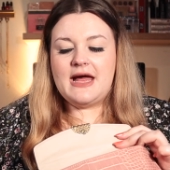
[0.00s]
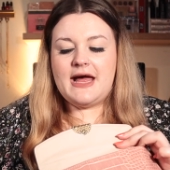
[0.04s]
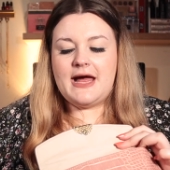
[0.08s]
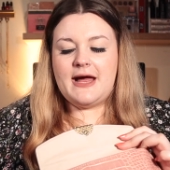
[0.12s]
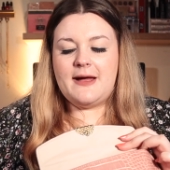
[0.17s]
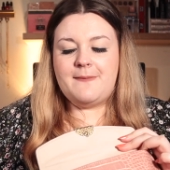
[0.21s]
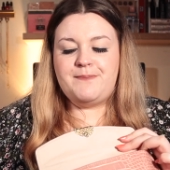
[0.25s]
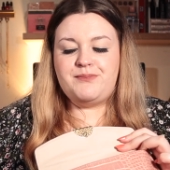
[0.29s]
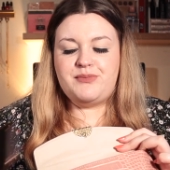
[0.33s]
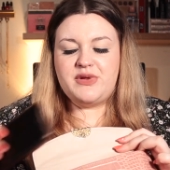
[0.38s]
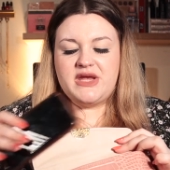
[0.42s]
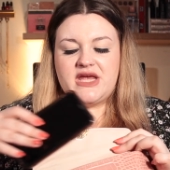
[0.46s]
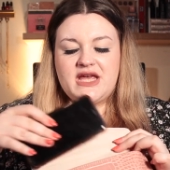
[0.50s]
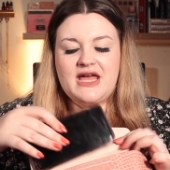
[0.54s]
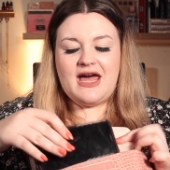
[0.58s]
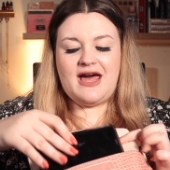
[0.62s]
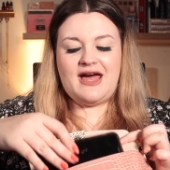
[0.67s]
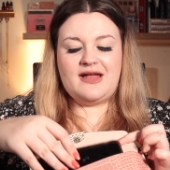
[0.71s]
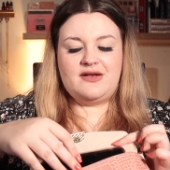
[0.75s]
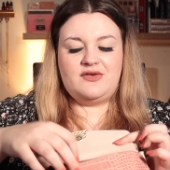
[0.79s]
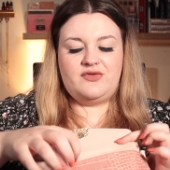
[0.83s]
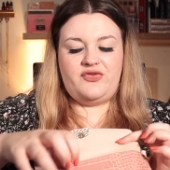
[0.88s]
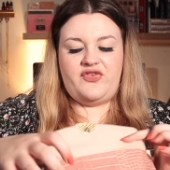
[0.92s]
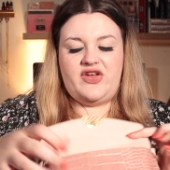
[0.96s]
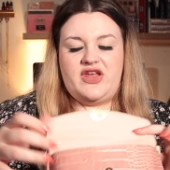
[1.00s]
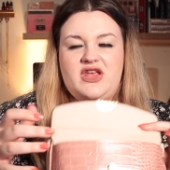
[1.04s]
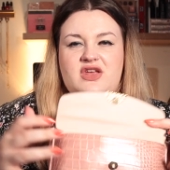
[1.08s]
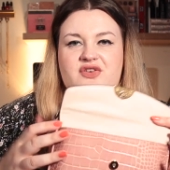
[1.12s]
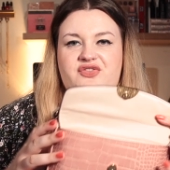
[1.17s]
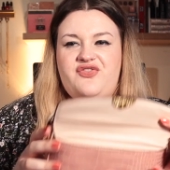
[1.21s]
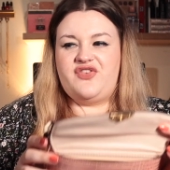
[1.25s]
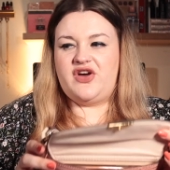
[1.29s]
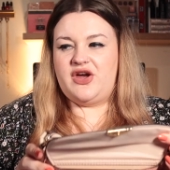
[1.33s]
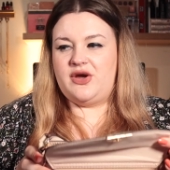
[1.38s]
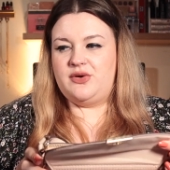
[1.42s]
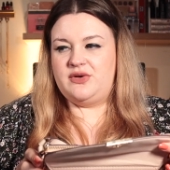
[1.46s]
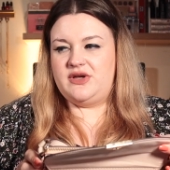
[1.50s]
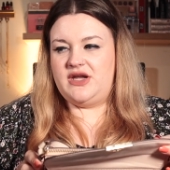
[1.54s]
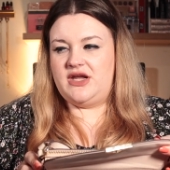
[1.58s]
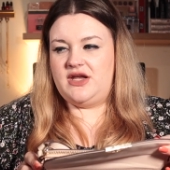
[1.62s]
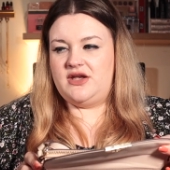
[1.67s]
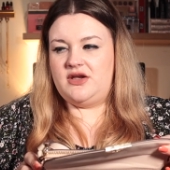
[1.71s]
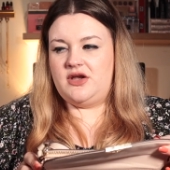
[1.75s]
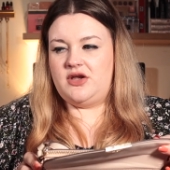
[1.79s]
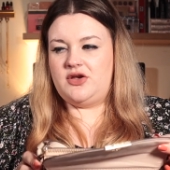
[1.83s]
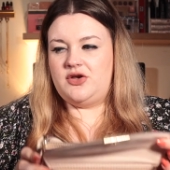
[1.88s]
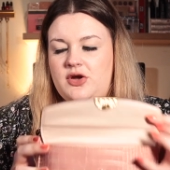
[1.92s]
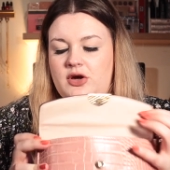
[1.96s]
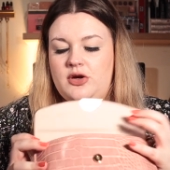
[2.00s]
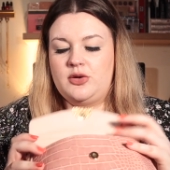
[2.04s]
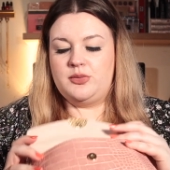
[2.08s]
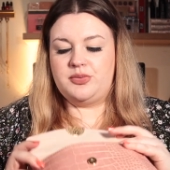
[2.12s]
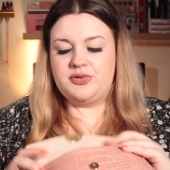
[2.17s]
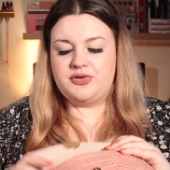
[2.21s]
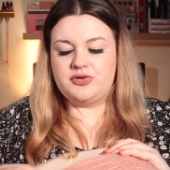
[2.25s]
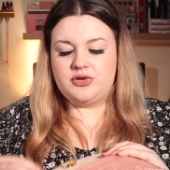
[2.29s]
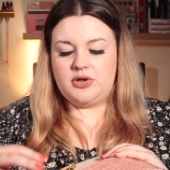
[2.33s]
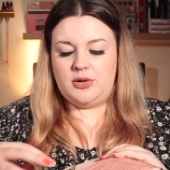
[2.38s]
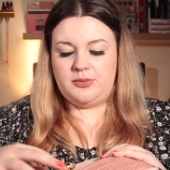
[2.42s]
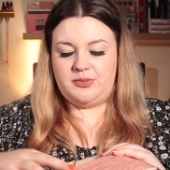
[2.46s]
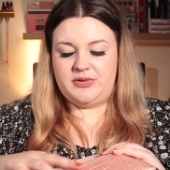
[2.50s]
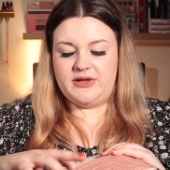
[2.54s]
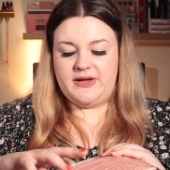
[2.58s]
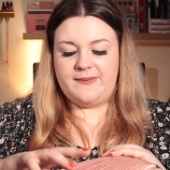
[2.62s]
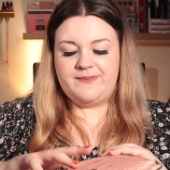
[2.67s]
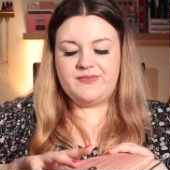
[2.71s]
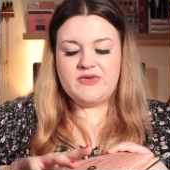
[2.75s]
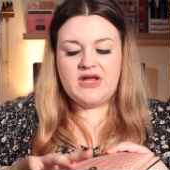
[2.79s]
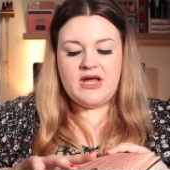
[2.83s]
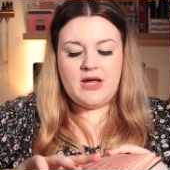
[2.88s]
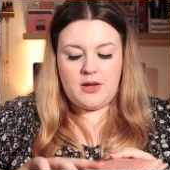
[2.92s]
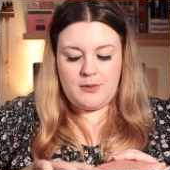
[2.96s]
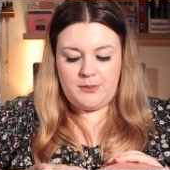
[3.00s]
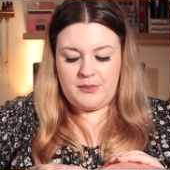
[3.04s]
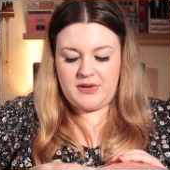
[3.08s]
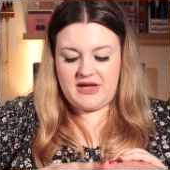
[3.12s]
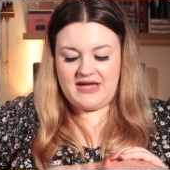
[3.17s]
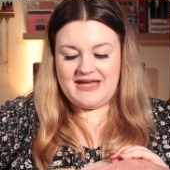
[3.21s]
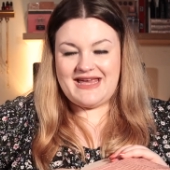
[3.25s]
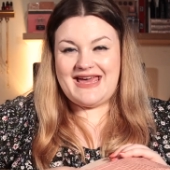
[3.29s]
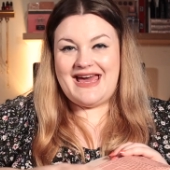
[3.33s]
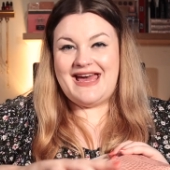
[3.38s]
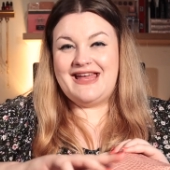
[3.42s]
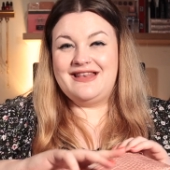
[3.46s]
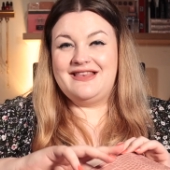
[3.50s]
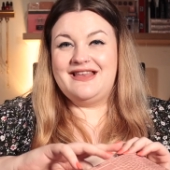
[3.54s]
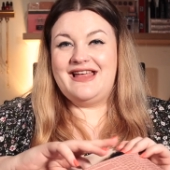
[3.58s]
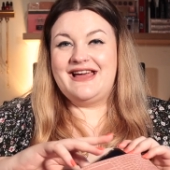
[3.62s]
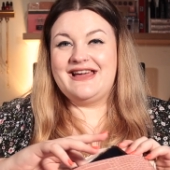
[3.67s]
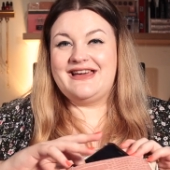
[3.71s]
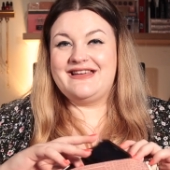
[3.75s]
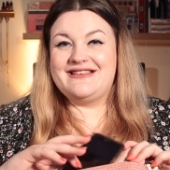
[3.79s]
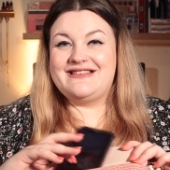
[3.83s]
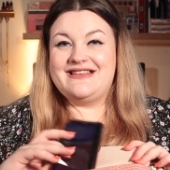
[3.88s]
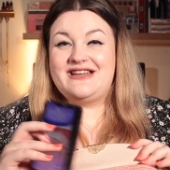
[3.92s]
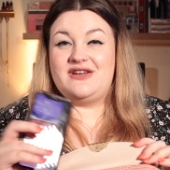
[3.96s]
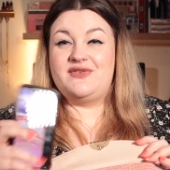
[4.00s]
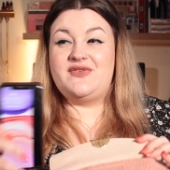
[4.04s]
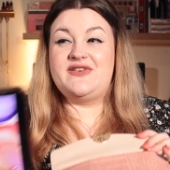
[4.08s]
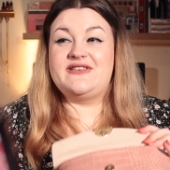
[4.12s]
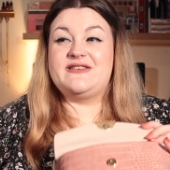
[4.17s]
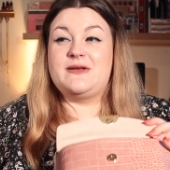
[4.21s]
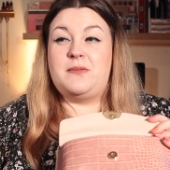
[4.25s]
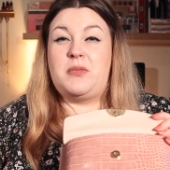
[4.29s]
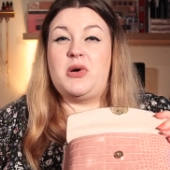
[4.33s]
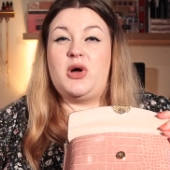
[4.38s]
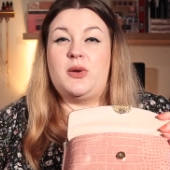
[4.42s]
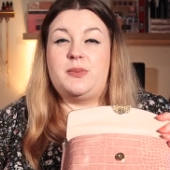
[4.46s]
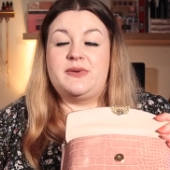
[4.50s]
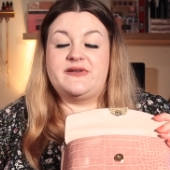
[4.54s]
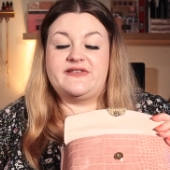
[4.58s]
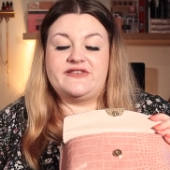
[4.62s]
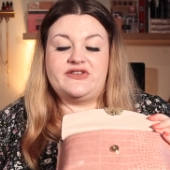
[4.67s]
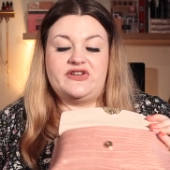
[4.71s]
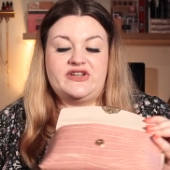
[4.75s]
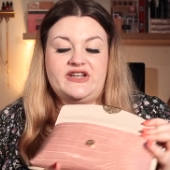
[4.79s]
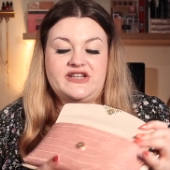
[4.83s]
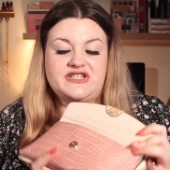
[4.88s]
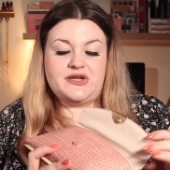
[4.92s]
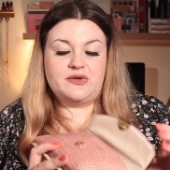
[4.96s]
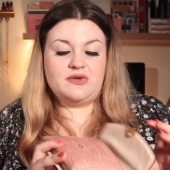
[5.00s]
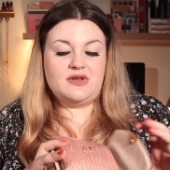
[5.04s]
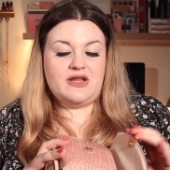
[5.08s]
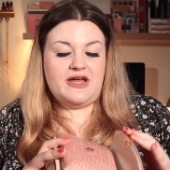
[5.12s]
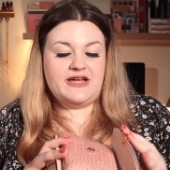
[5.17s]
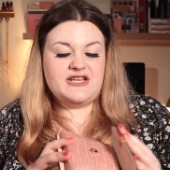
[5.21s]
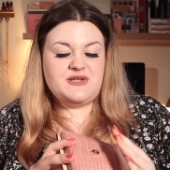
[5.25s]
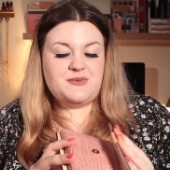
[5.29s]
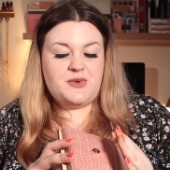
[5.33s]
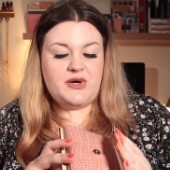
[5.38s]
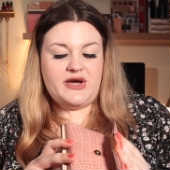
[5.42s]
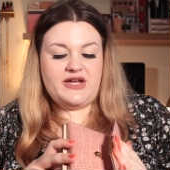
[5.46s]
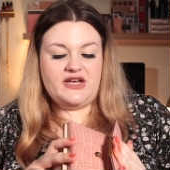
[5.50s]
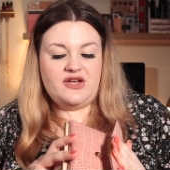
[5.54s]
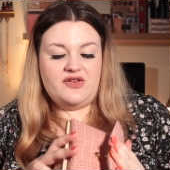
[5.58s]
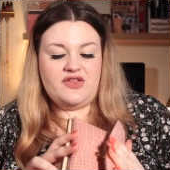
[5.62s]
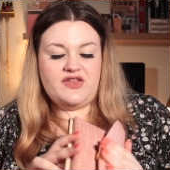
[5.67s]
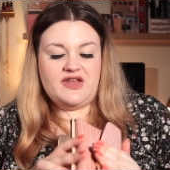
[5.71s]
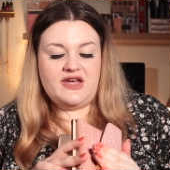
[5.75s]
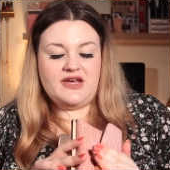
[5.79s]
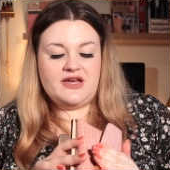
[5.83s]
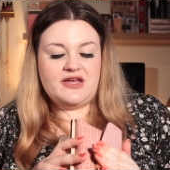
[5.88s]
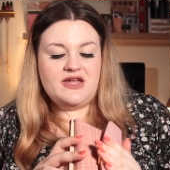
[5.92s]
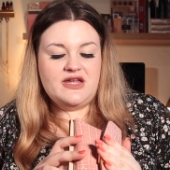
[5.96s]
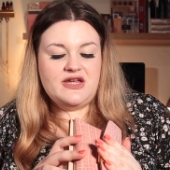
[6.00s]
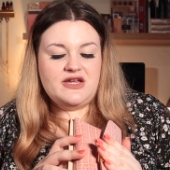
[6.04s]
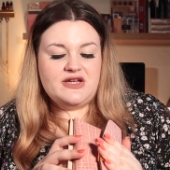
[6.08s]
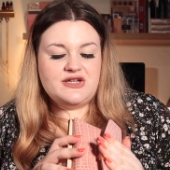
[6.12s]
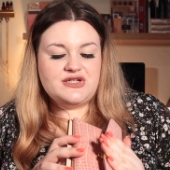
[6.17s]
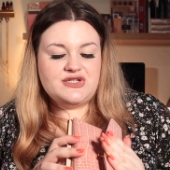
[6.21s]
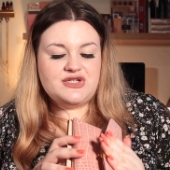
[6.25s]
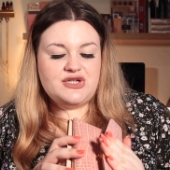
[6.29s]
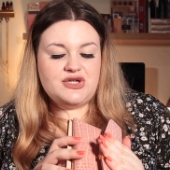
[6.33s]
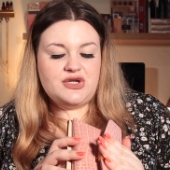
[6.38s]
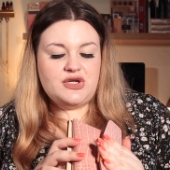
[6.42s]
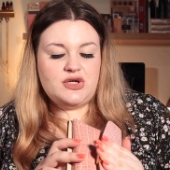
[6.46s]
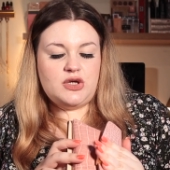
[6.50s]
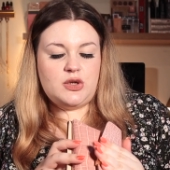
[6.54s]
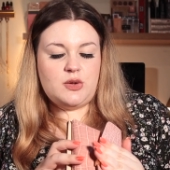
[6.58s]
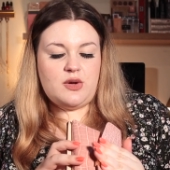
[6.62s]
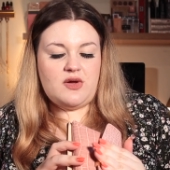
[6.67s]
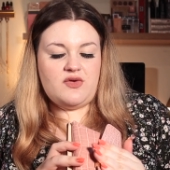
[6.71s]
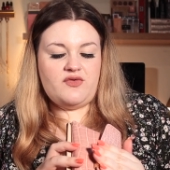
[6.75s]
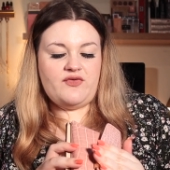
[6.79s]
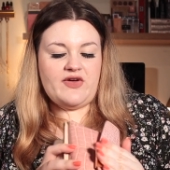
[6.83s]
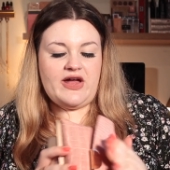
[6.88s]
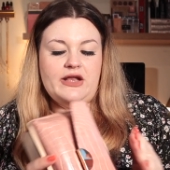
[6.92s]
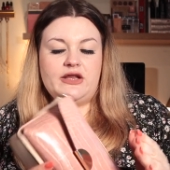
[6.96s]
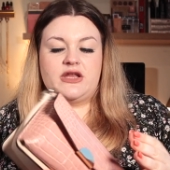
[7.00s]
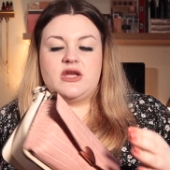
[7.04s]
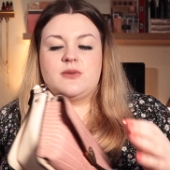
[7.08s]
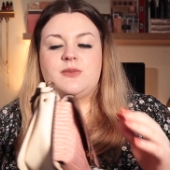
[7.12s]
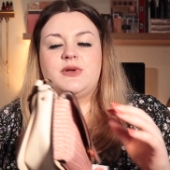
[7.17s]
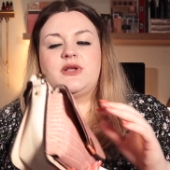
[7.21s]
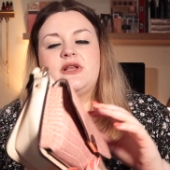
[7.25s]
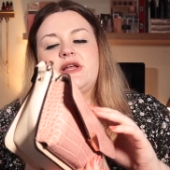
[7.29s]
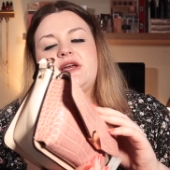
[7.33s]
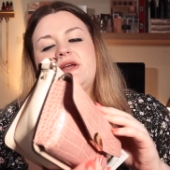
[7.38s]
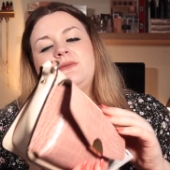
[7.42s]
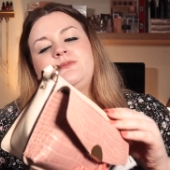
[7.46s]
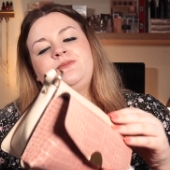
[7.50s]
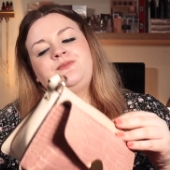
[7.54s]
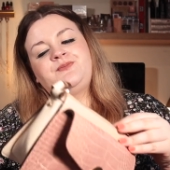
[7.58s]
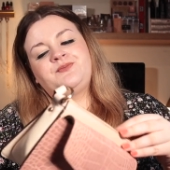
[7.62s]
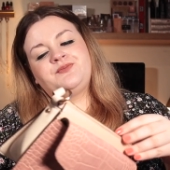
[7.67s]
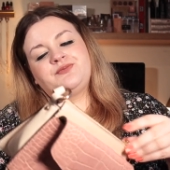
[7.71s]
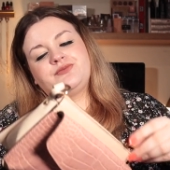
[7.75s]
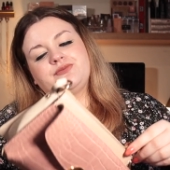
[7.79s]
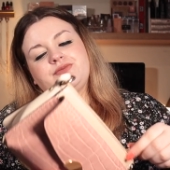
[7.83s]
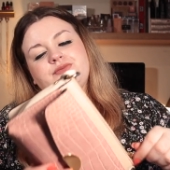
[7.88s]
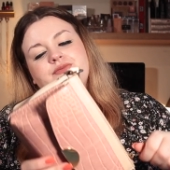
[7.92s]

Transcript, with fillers: um, but you can fit your phone in no problem but again like I said if it's a popper stud I don't like to put anything too valuable in